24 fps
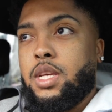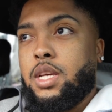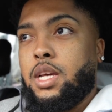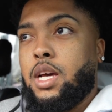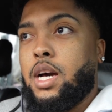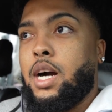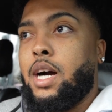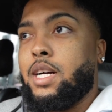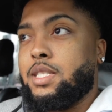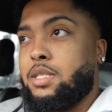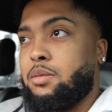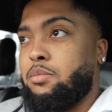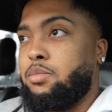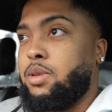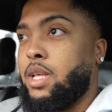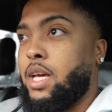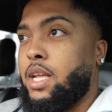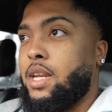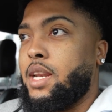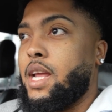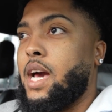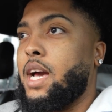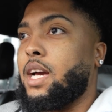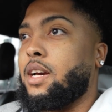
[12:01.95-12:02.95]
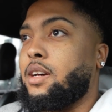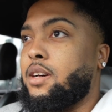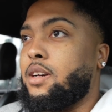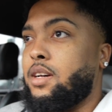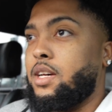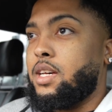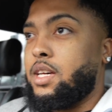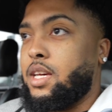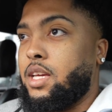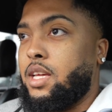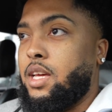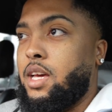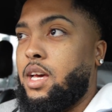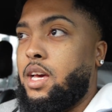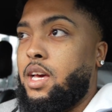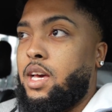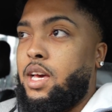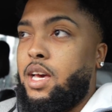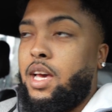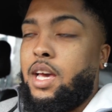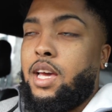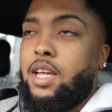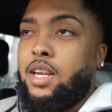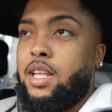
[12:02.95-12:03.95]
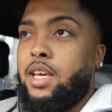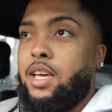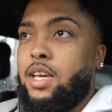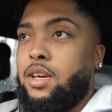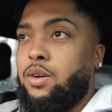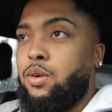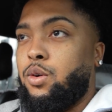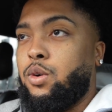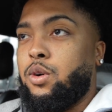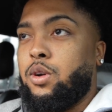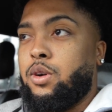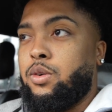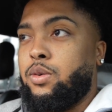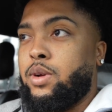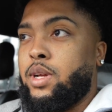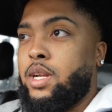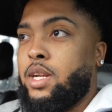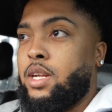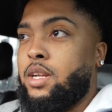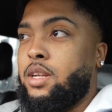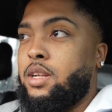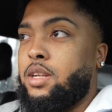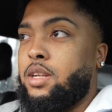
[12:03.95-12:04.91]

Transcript: contemplating not cooking and then ordering